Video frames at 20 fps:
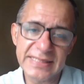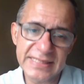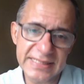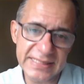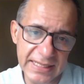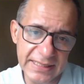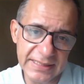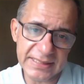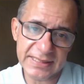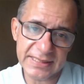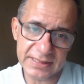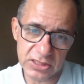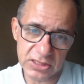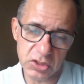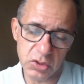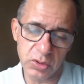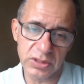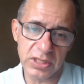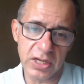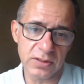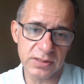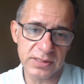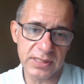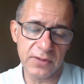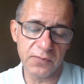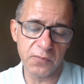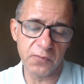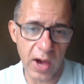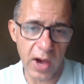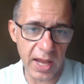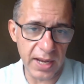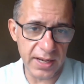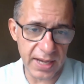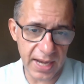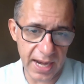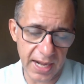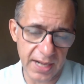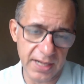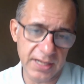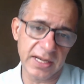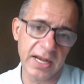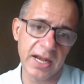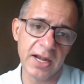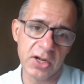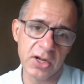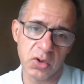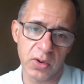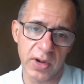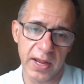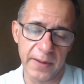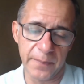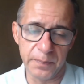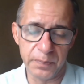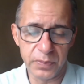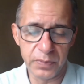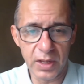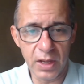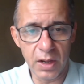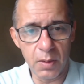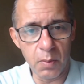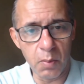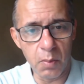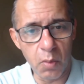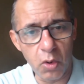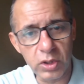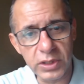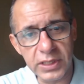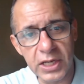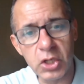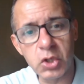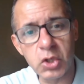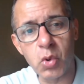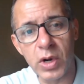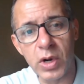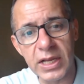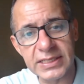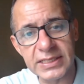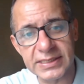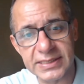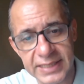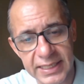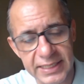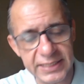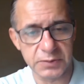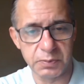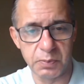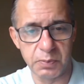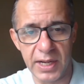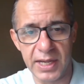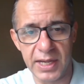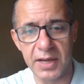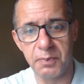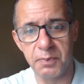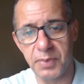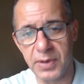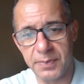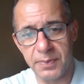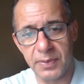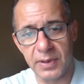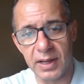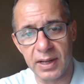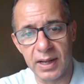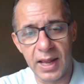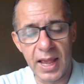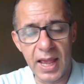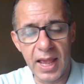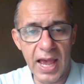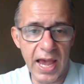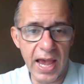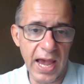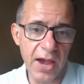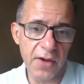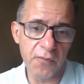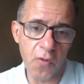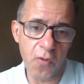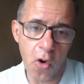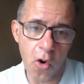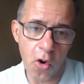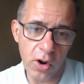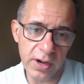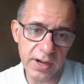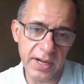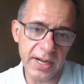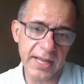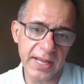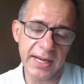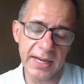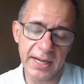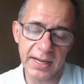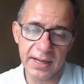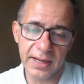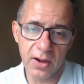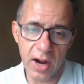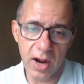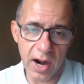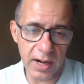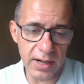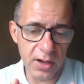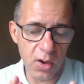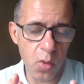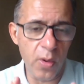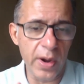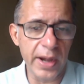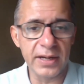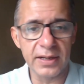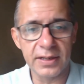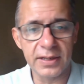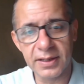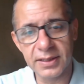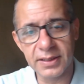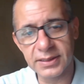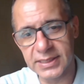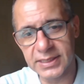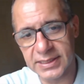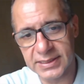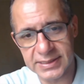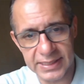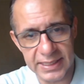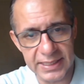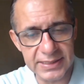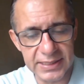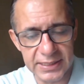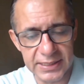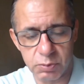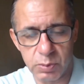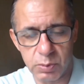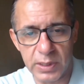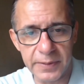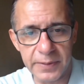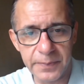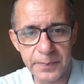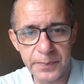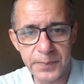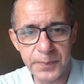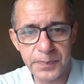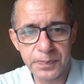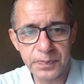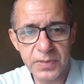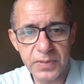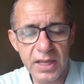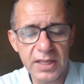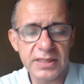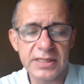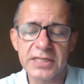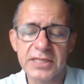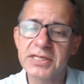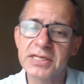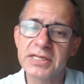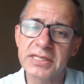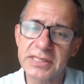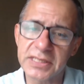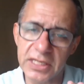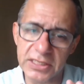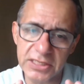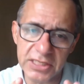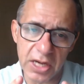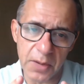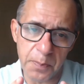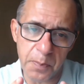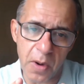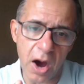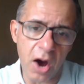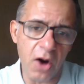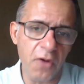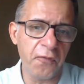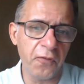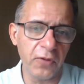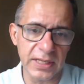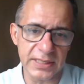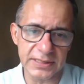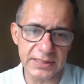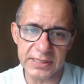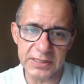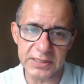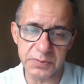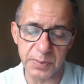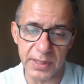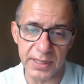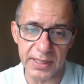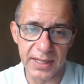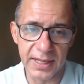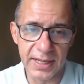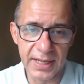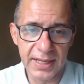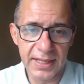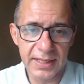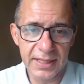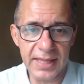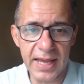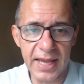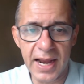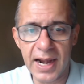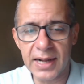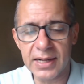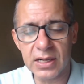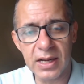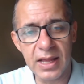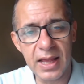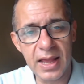since 2001 until today, more than 26 million people have already underwent this assessment. This is such a powerful assessment that